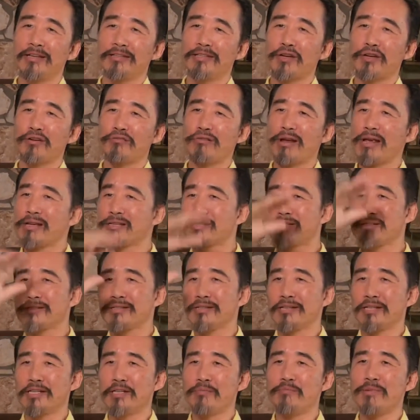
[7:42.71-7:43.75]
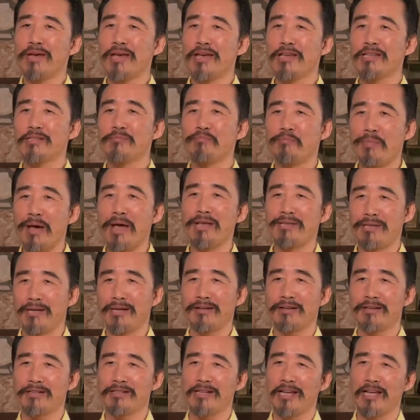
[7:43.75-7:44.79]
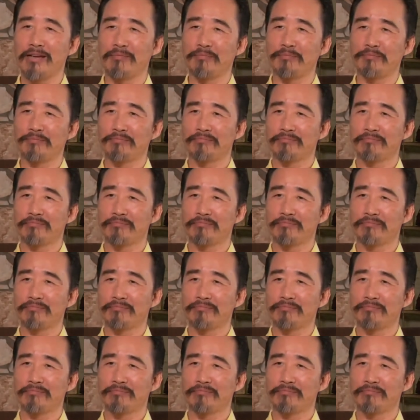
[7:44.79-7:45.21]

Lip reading: The rest remains basically the same.